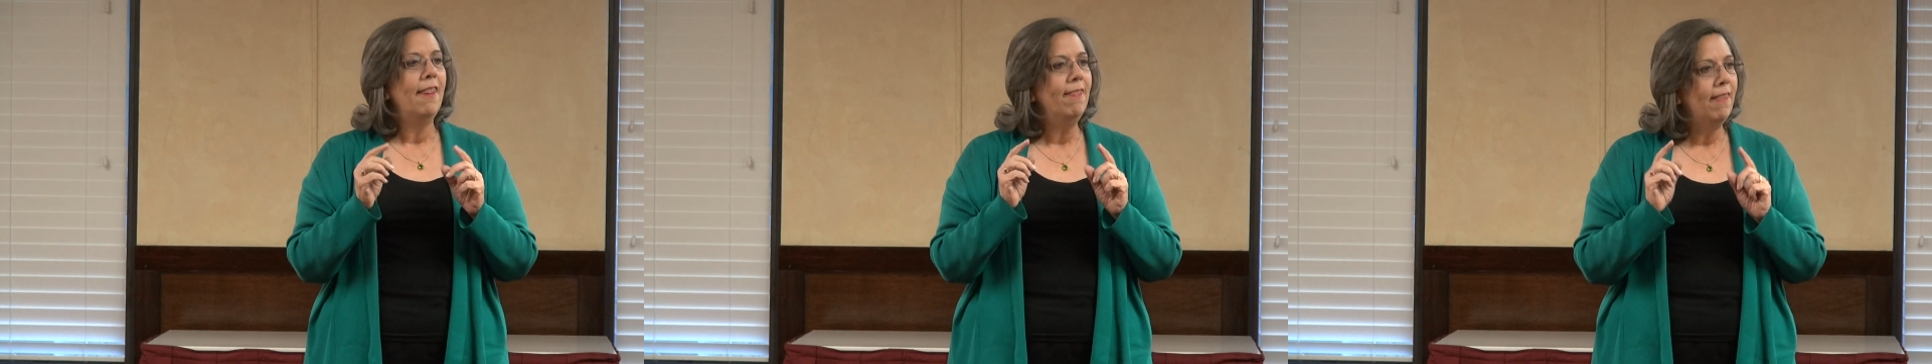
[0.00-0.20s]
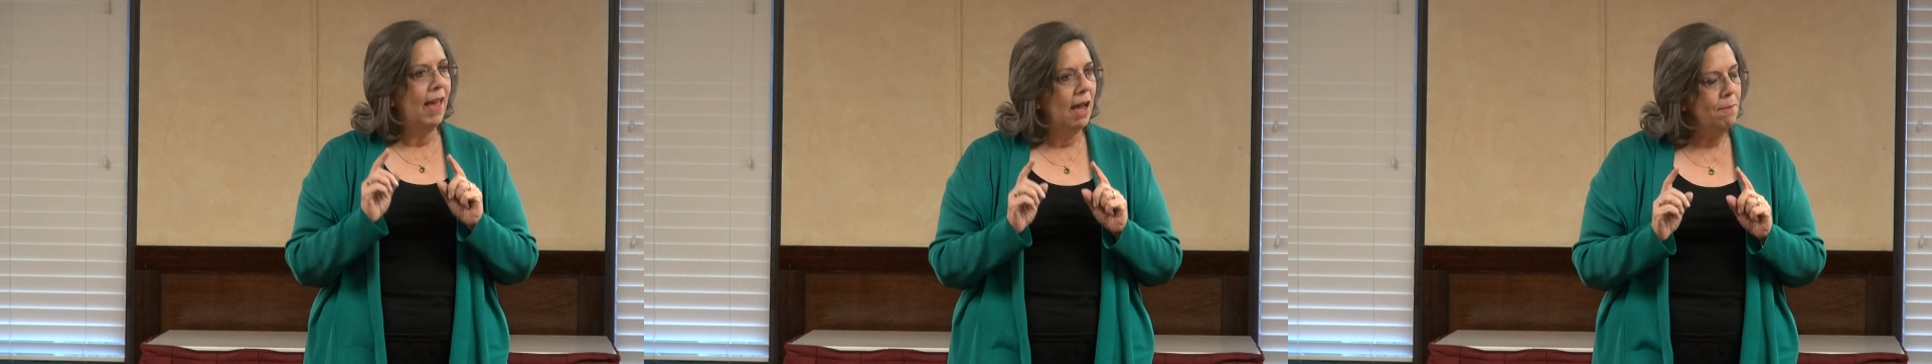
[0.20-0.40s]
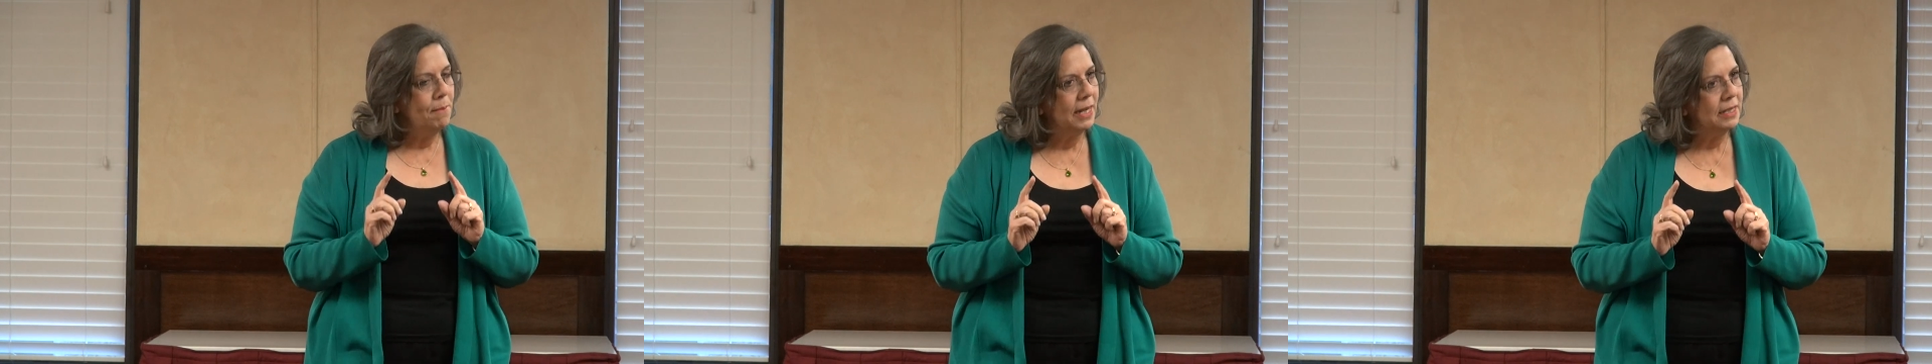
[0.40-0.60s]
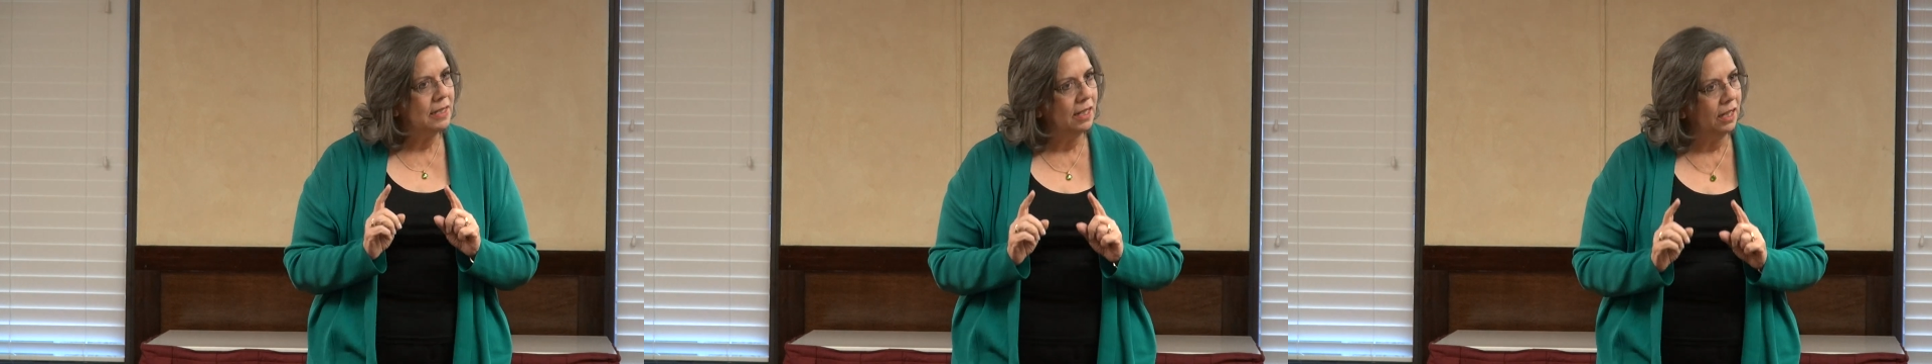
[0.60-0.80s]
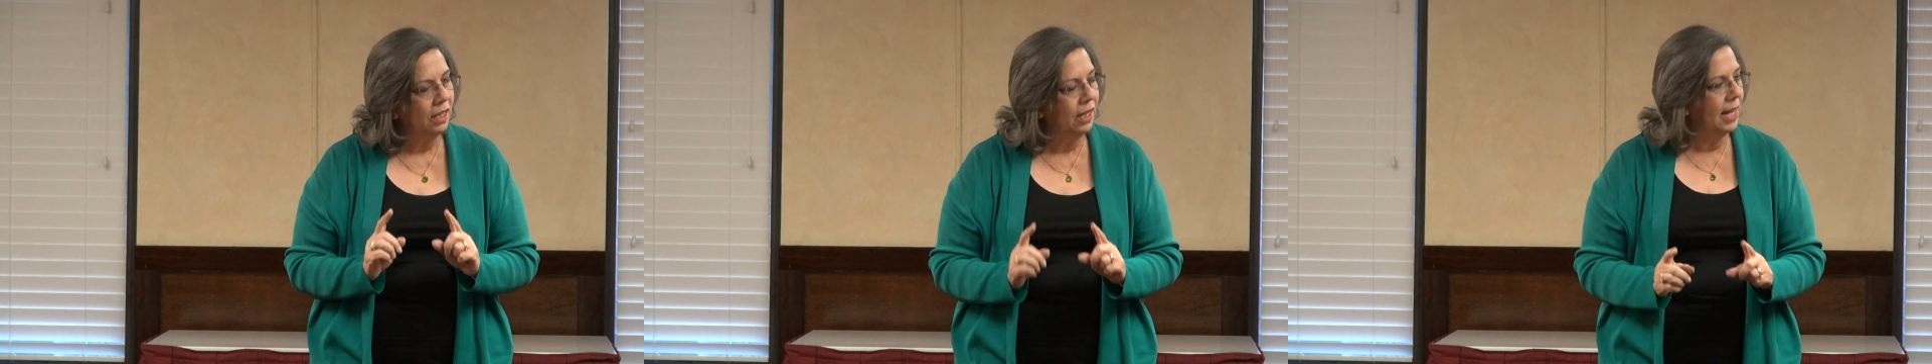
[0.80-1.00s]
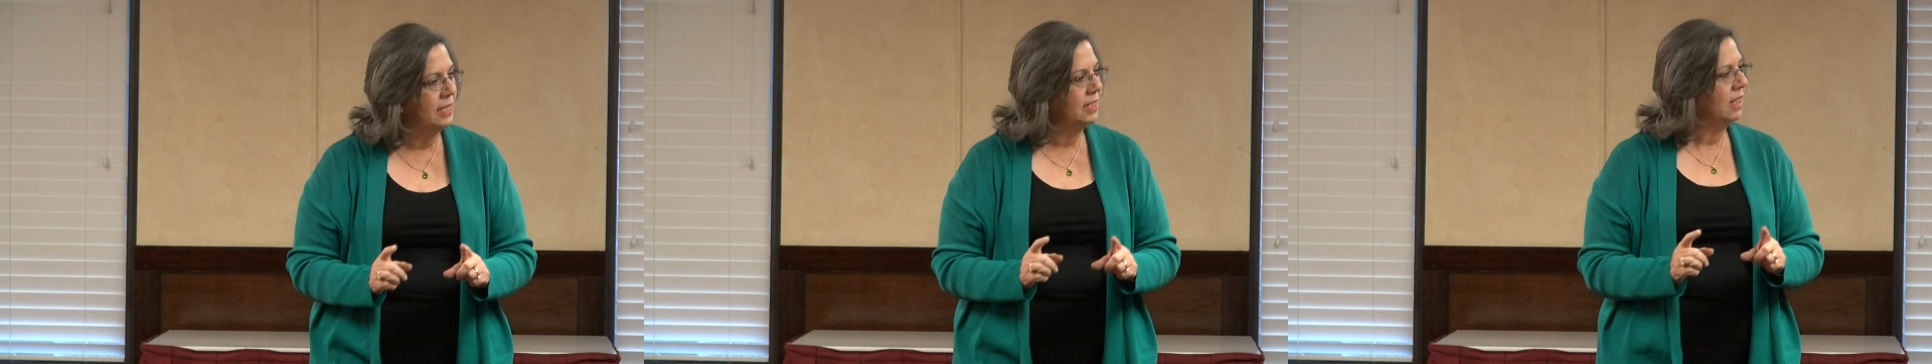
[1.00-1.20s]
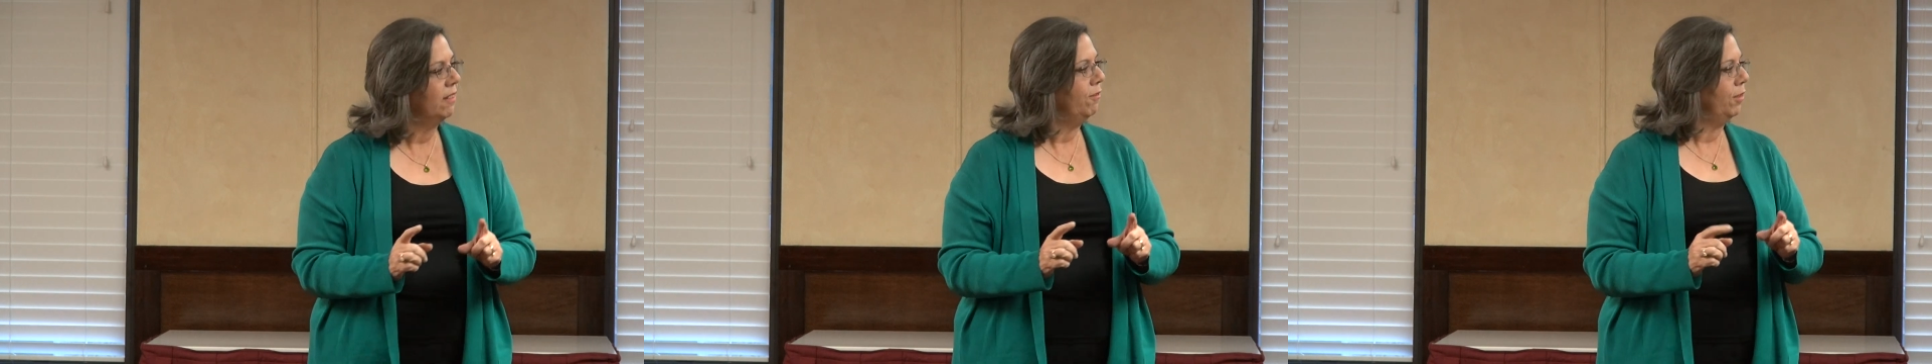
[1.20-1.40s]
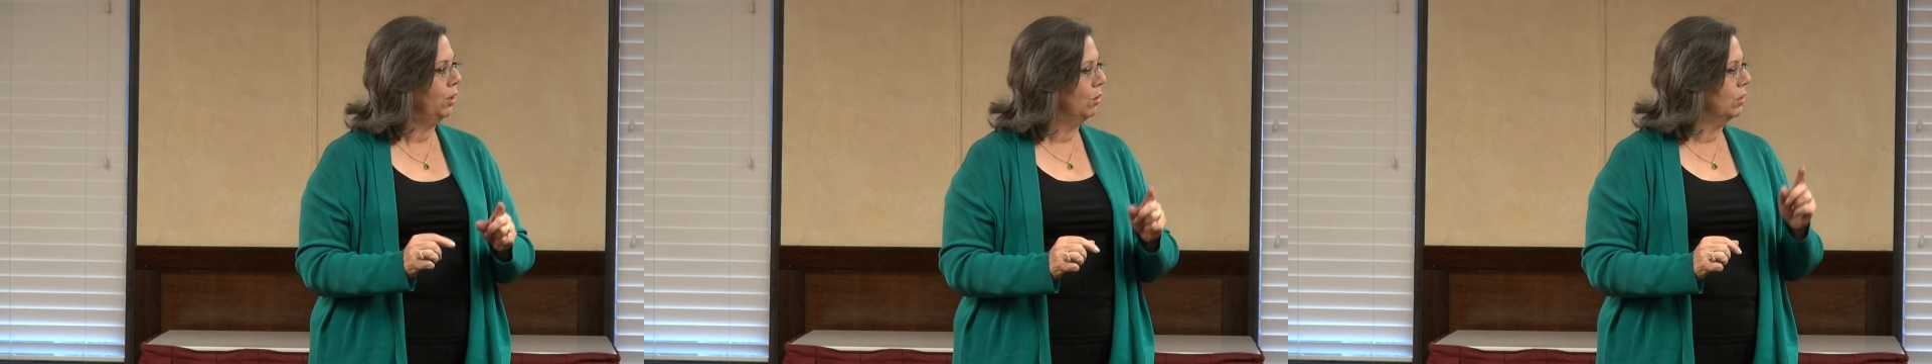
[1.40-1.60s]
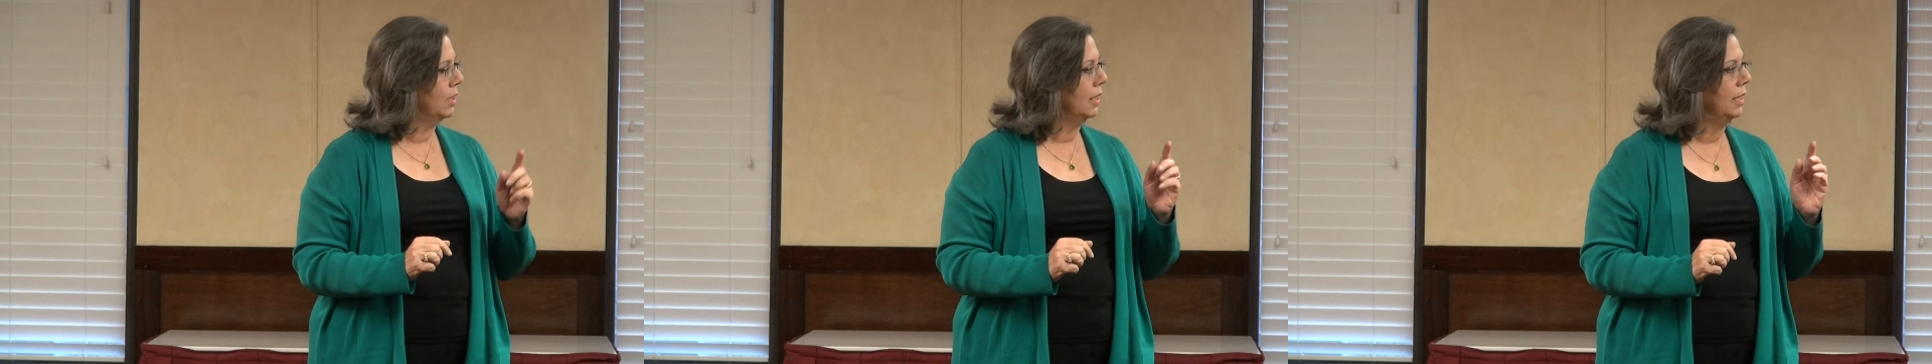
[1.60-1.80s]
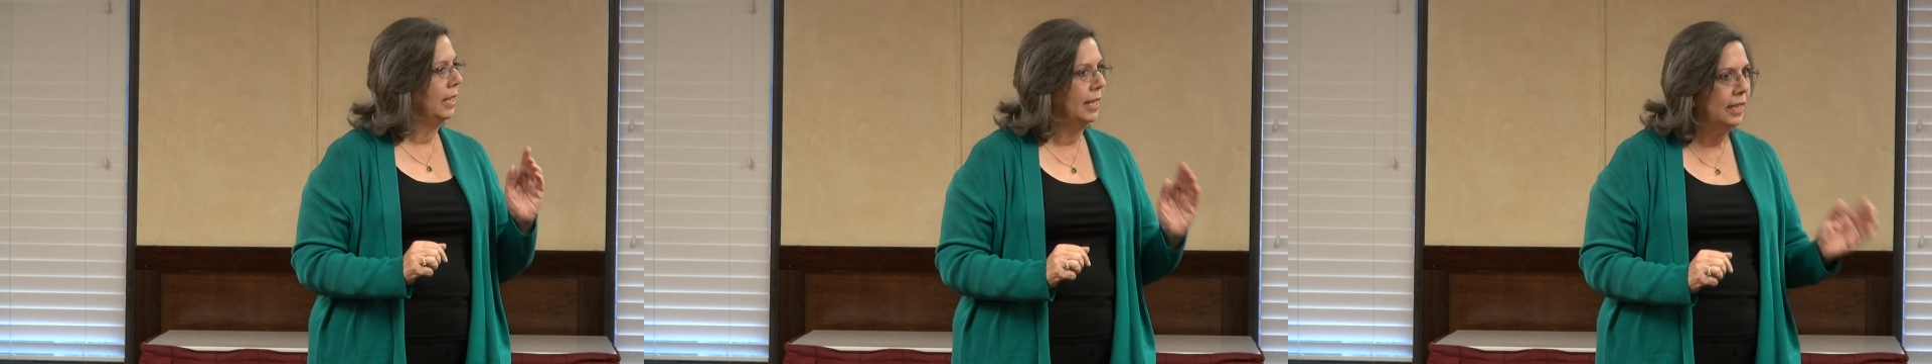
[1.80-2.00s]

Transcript: And that makes it less confusing,